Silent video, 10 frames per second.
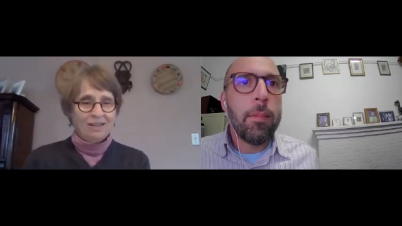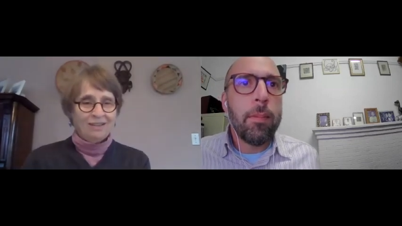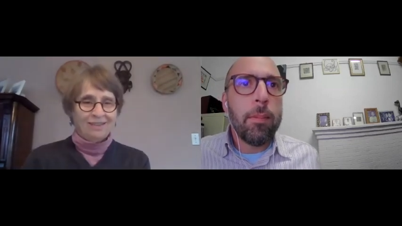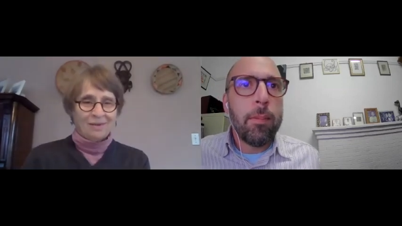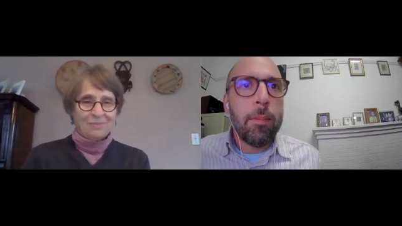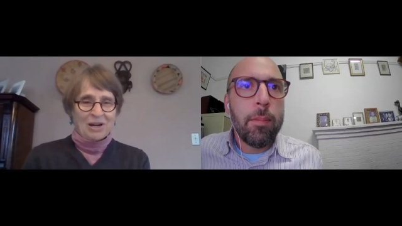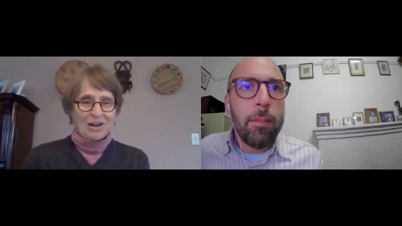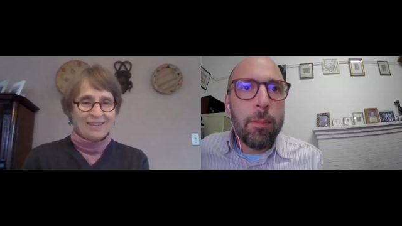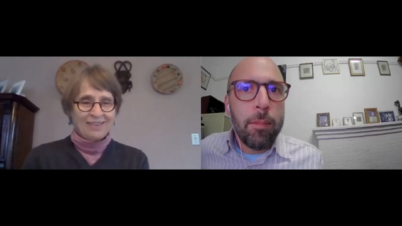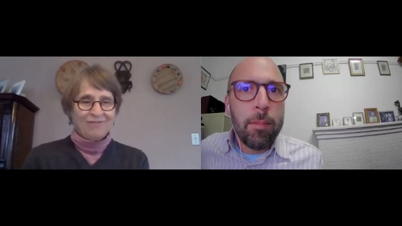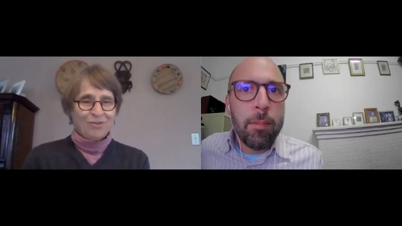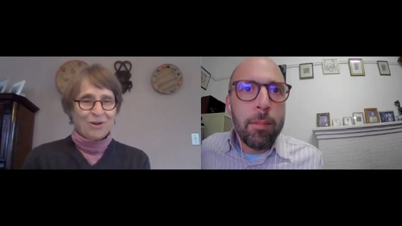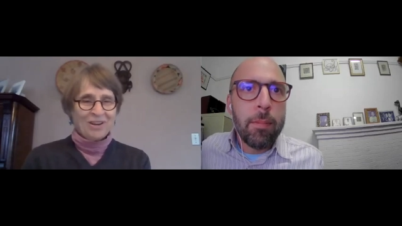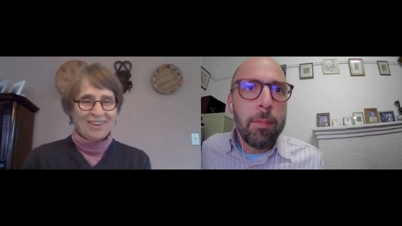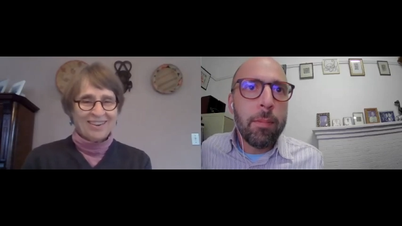Speaker 1: American
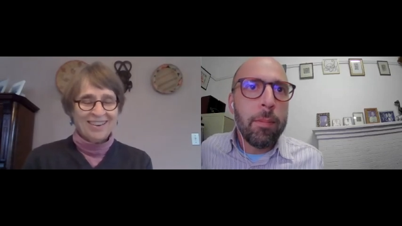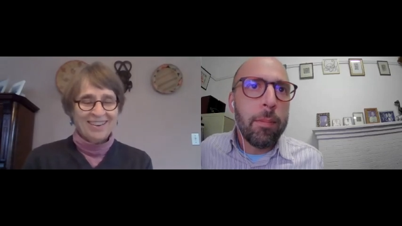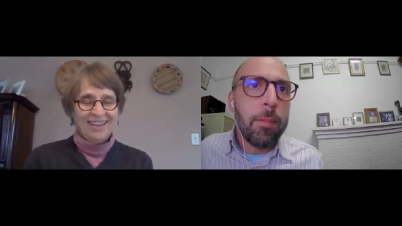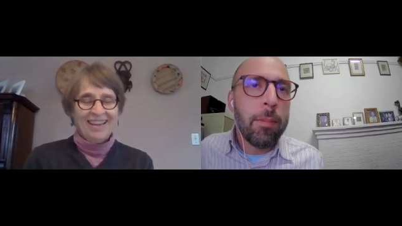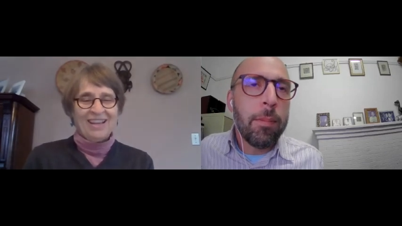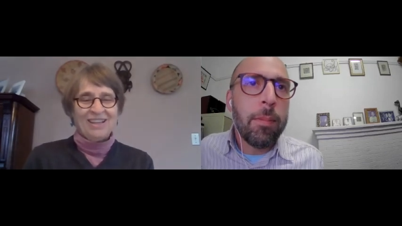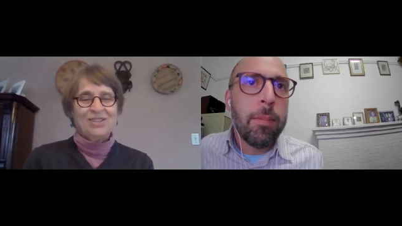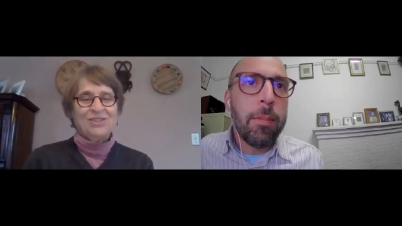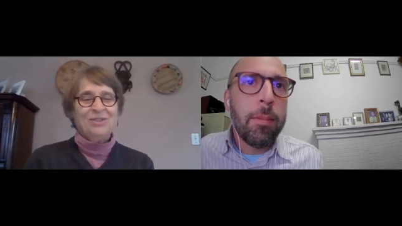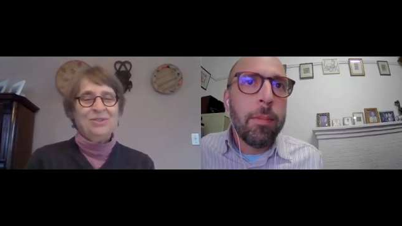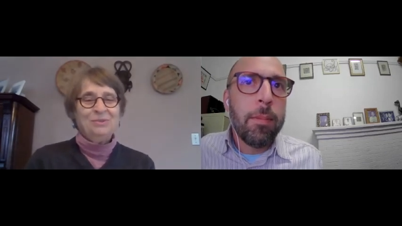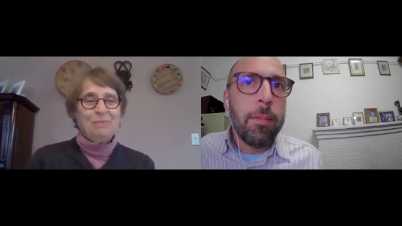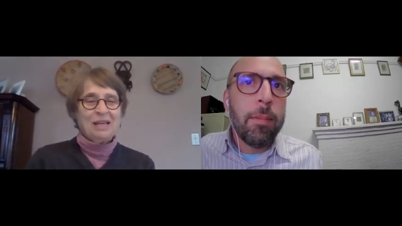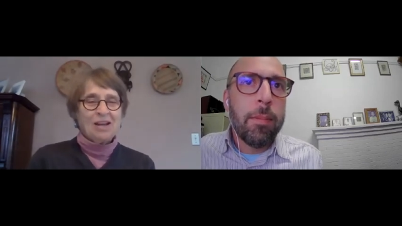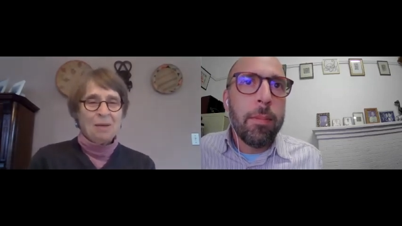foreigner to be
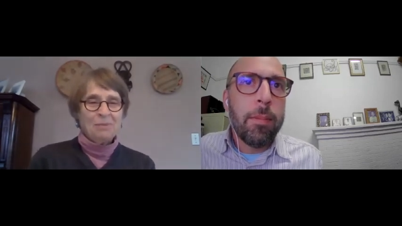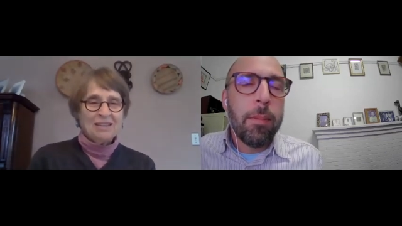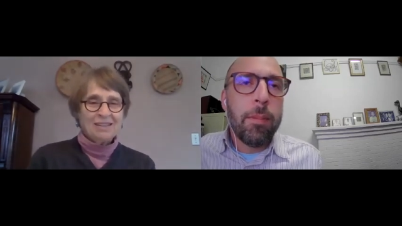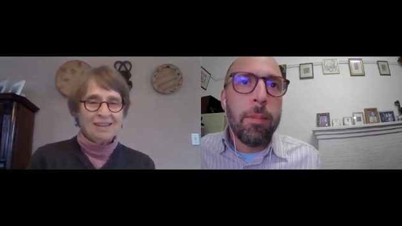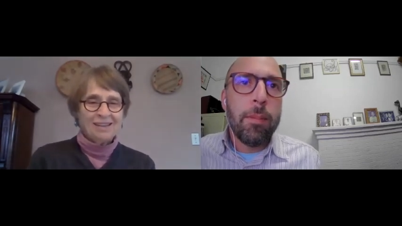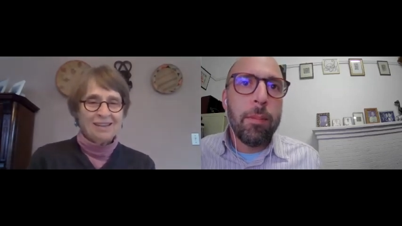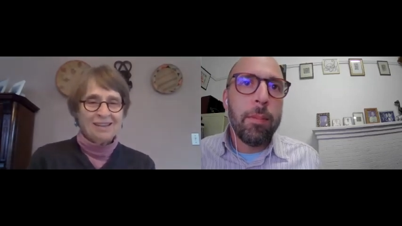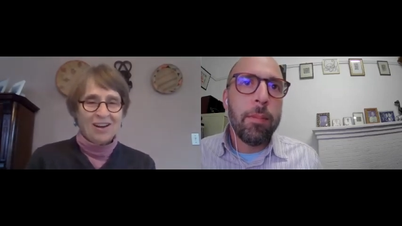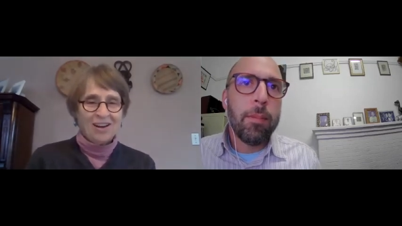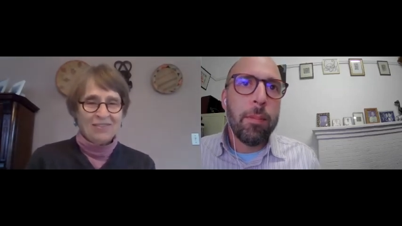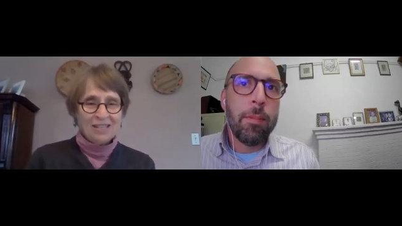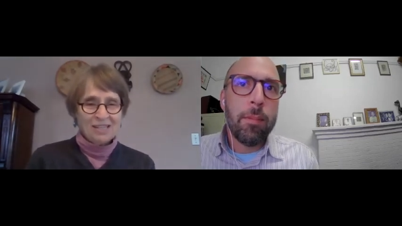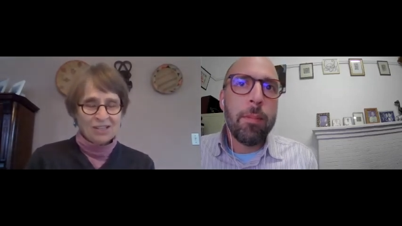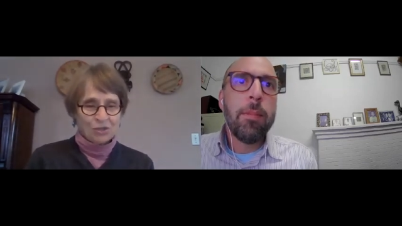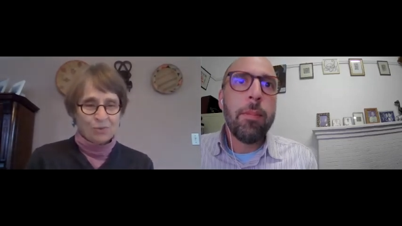commenting on the
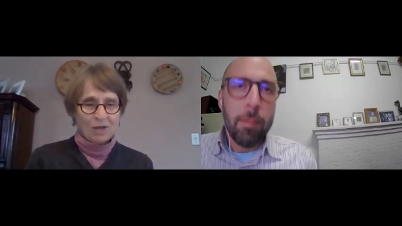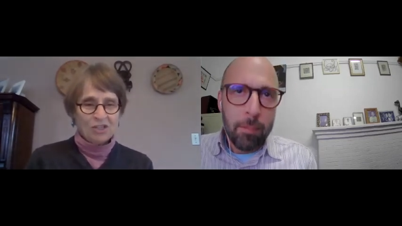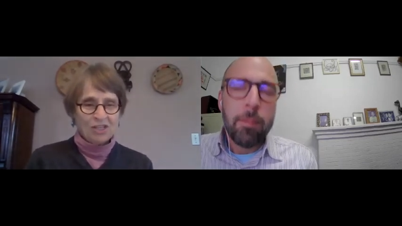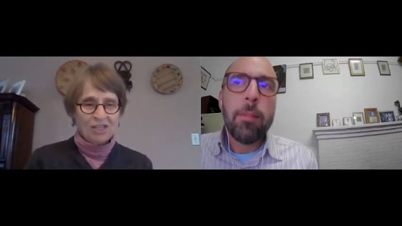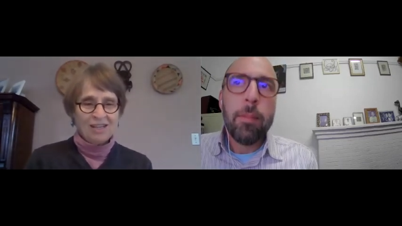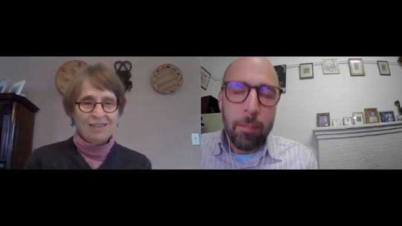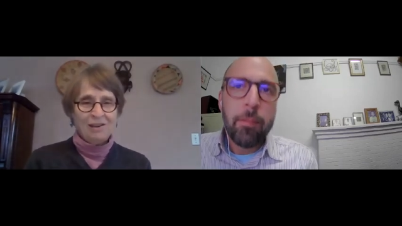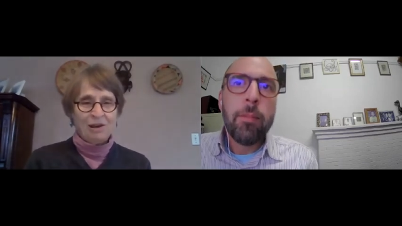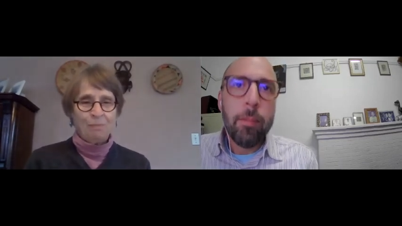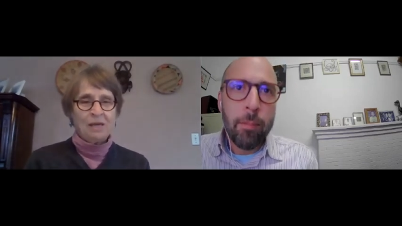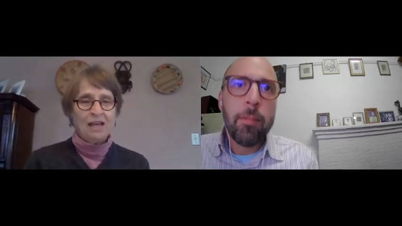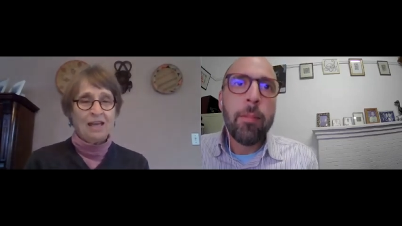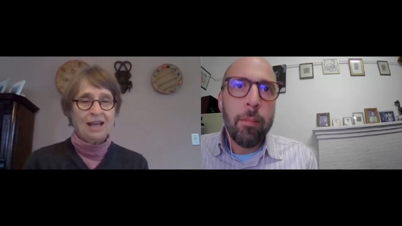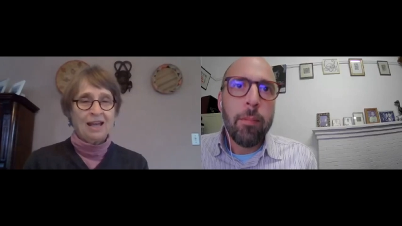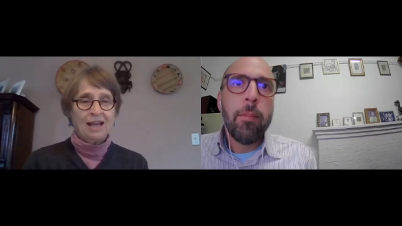situation in Ethiopia,
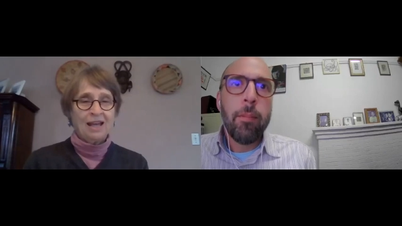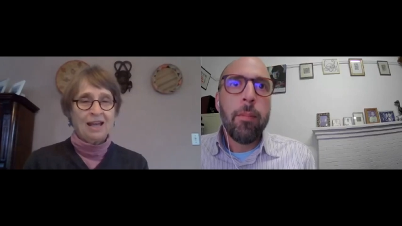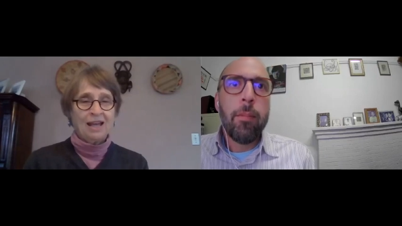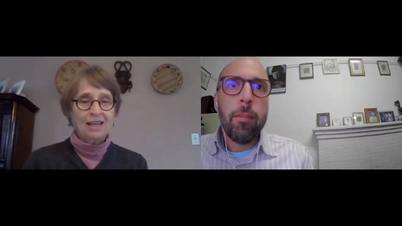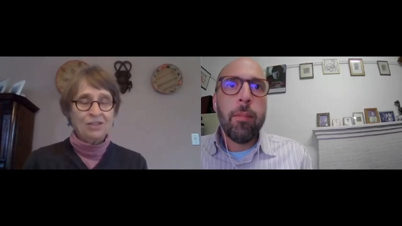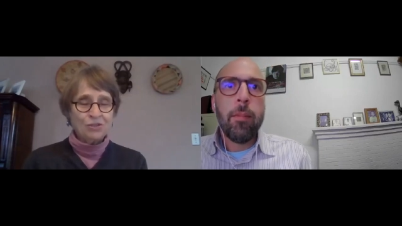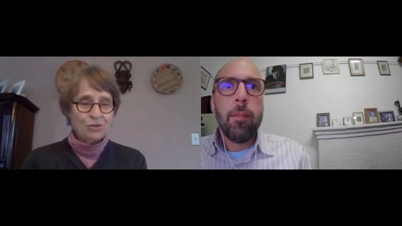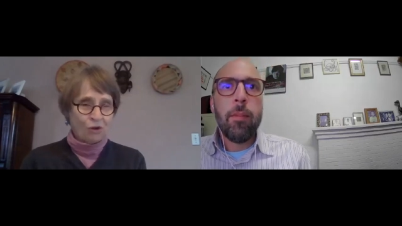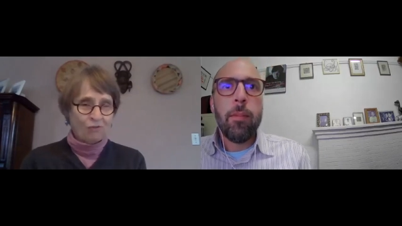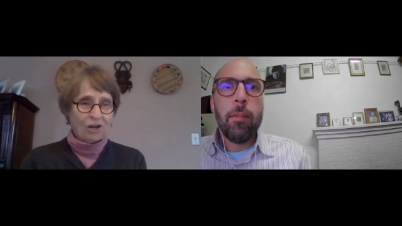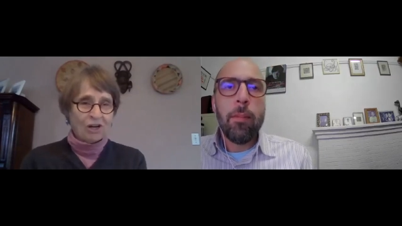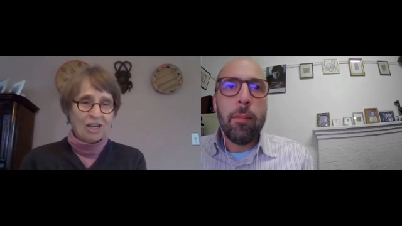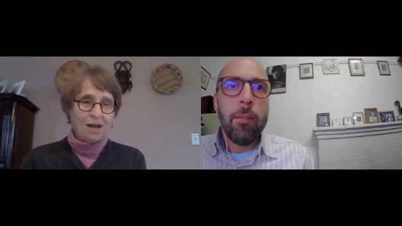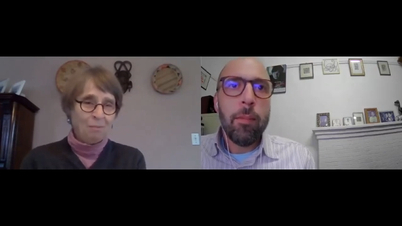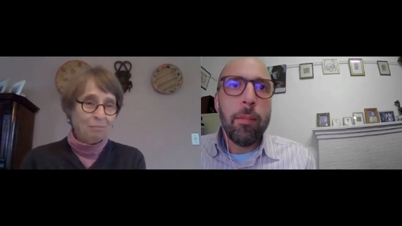and I do so
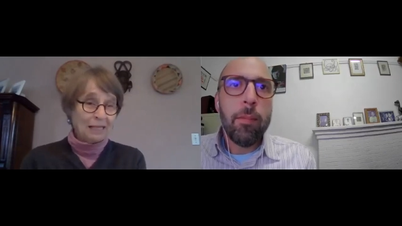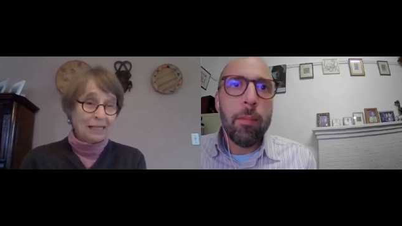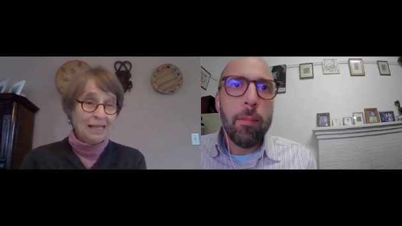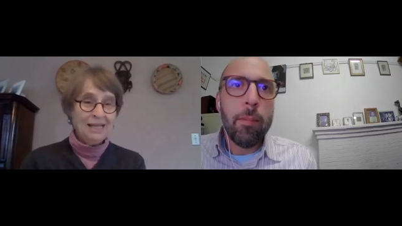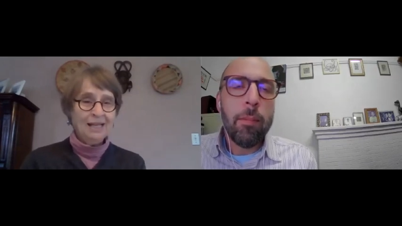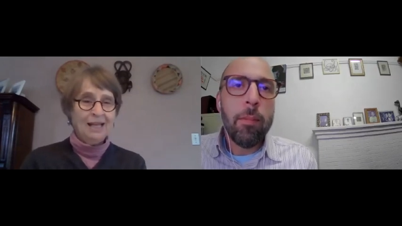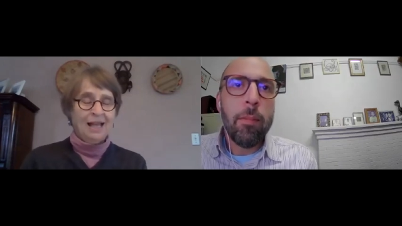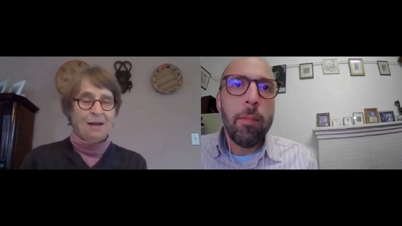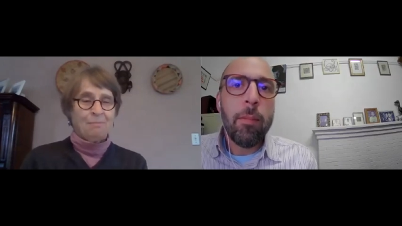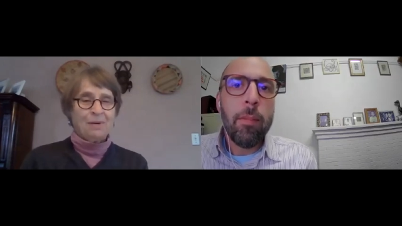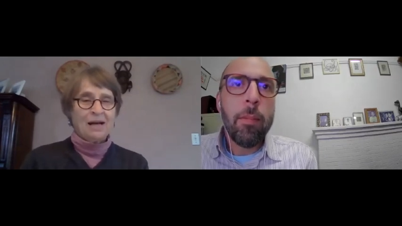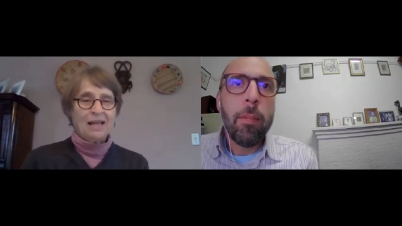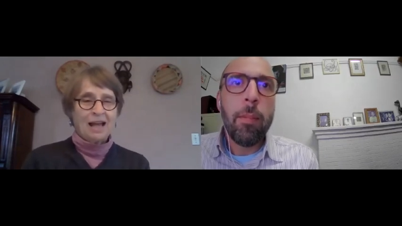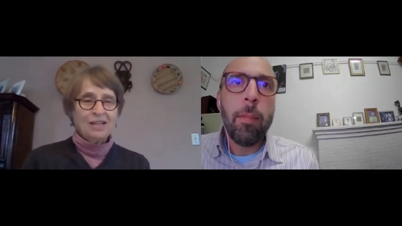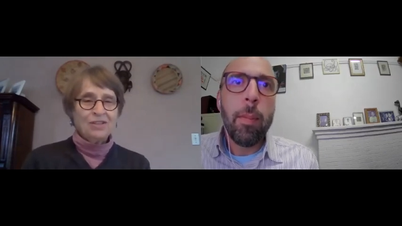very humbly but
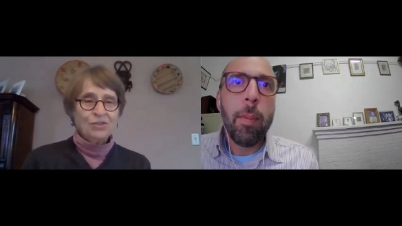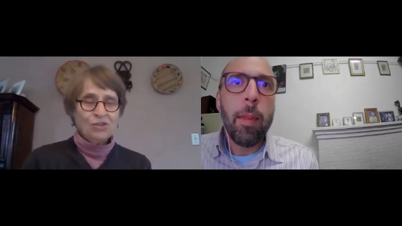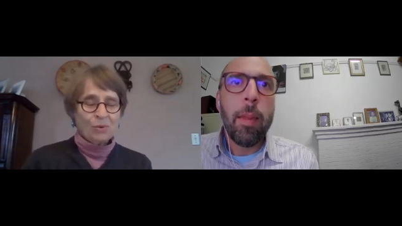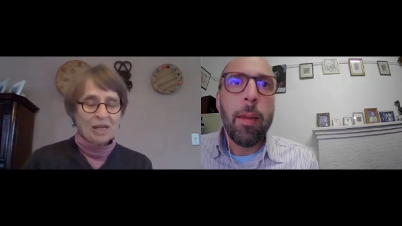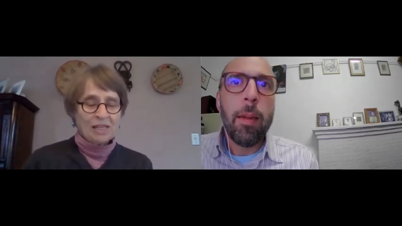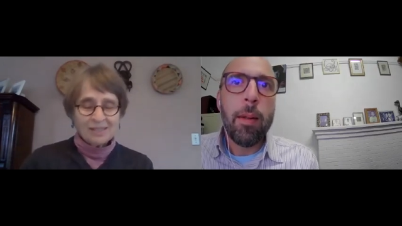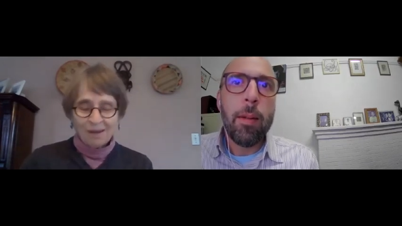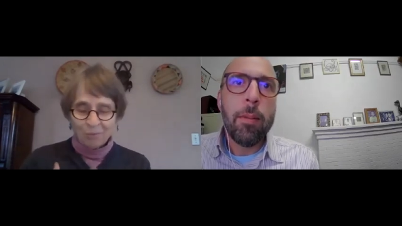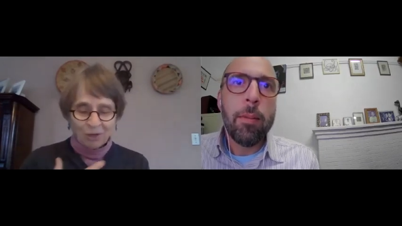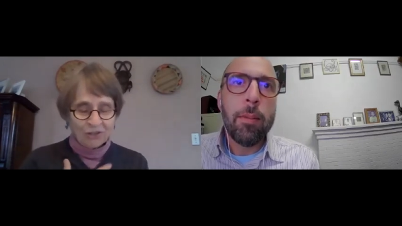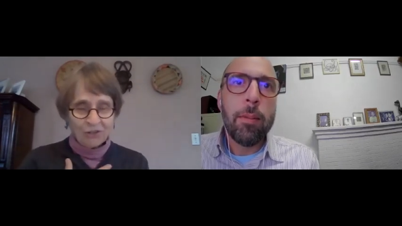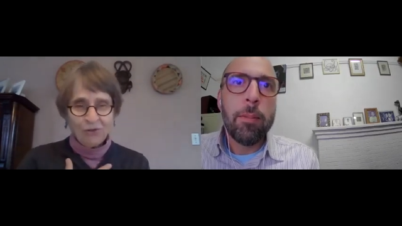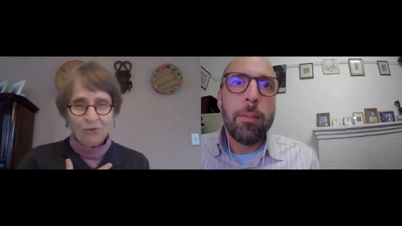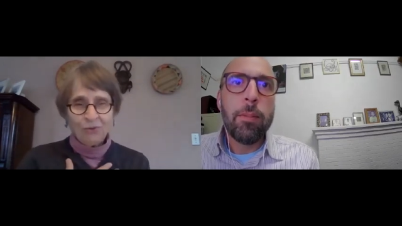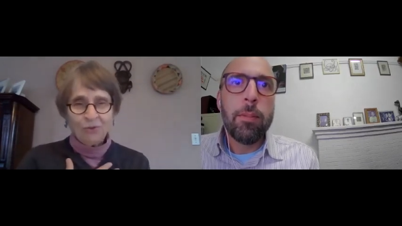I do so as someone who